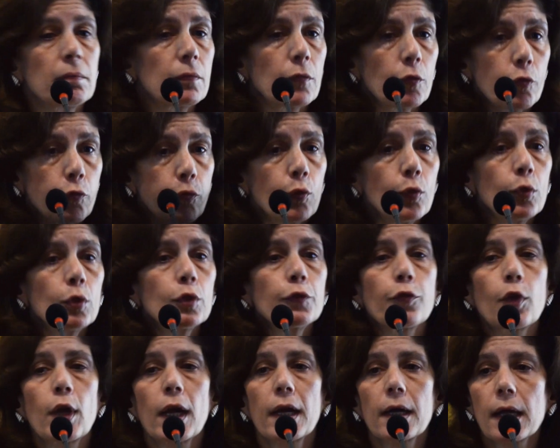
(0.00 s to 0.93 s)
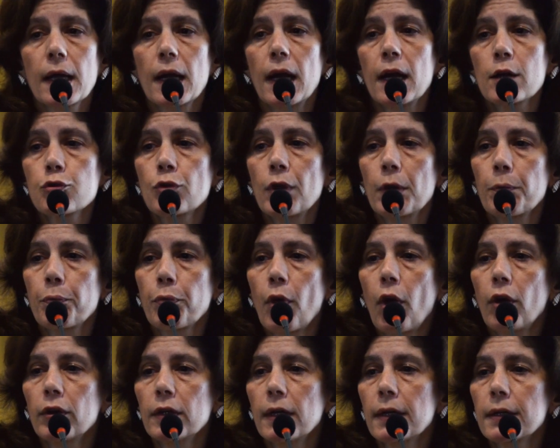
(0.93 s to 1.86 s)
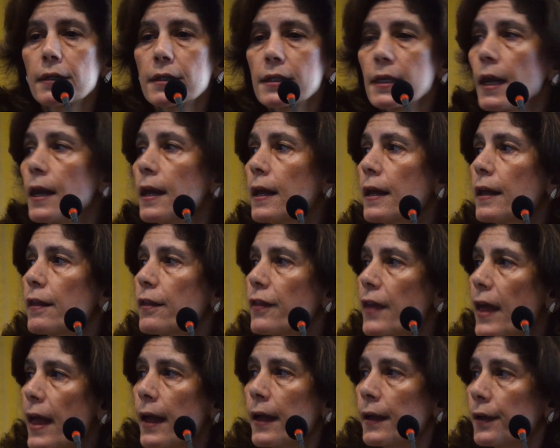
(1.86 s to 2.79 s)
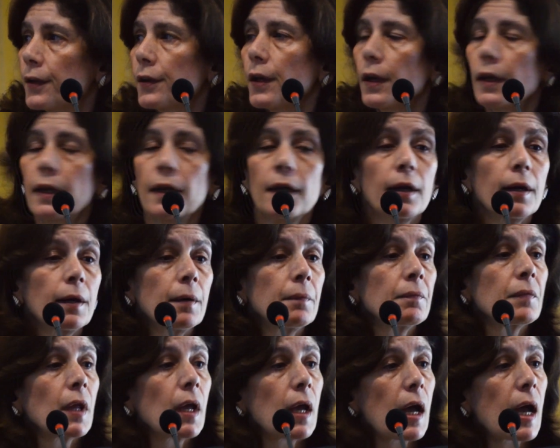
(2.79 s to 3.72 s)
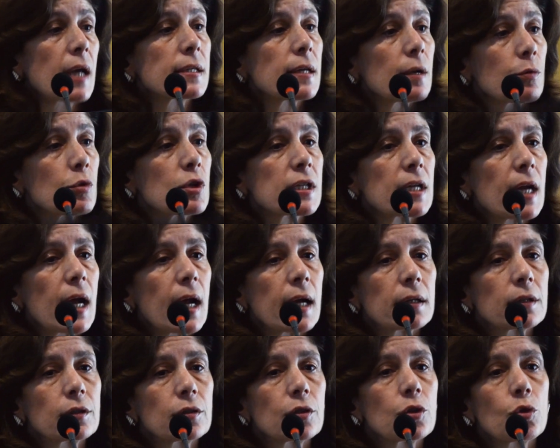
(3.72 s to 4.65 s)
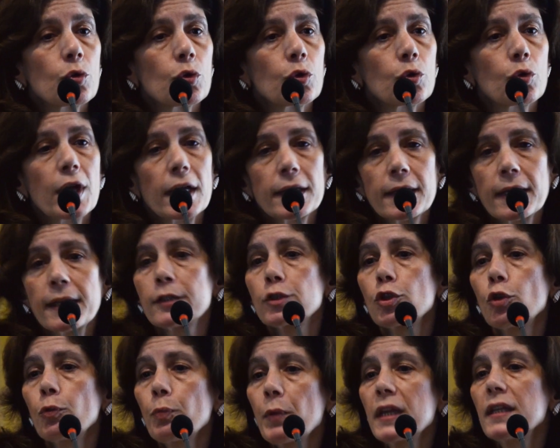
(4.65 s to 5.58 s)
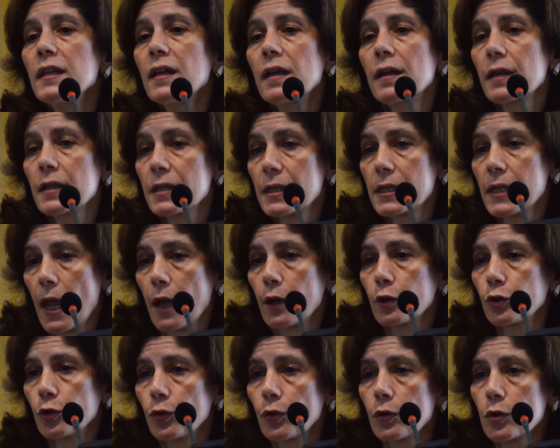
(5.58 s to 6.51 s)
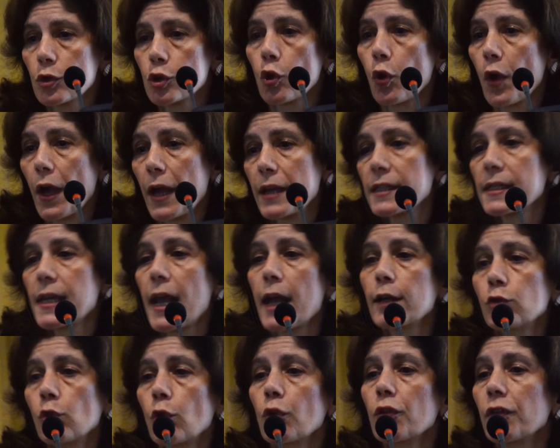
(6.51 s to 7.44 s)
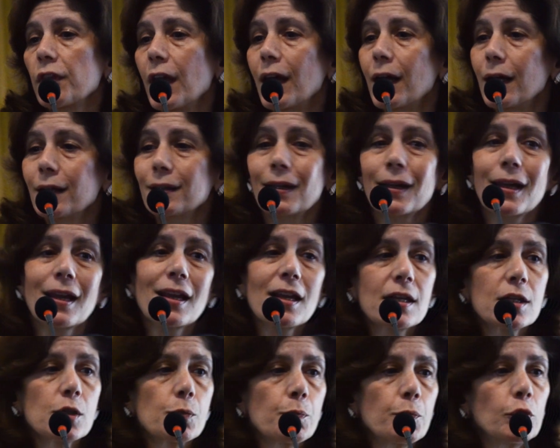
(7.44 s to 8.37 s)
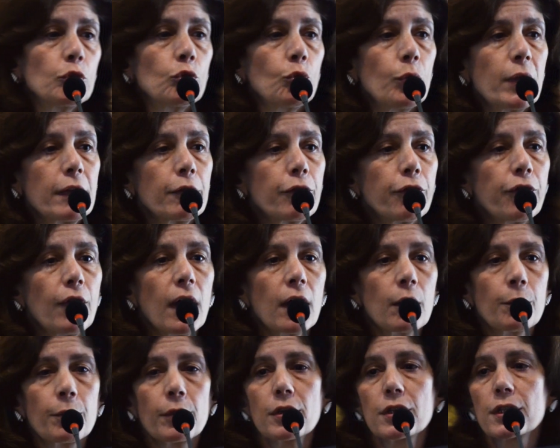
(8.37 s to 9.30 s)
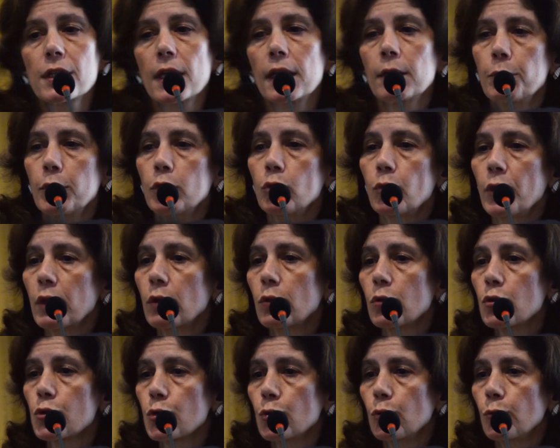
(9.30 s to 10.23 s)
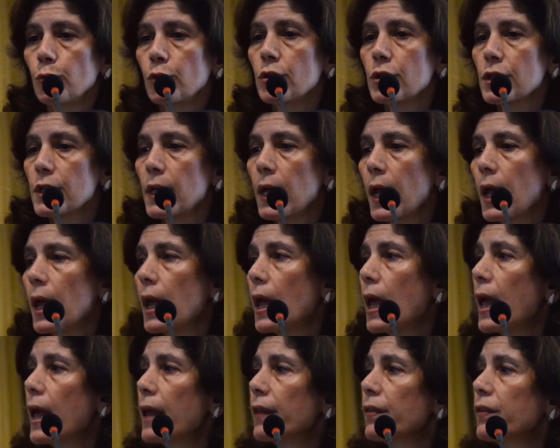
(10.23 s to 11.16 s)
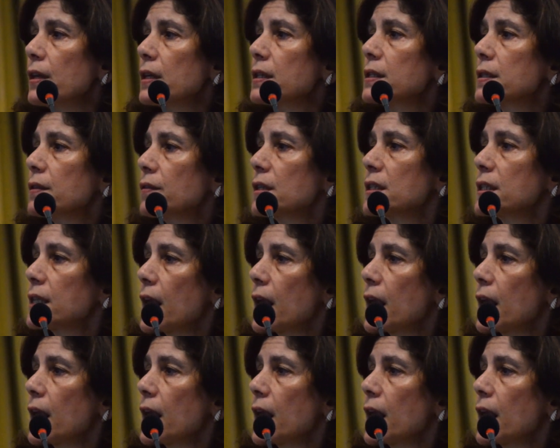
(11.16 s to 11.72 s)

food, for agricultural products. Then, as a result, you get an intermediary sector, so a sector that is between farmers and between consumers. And this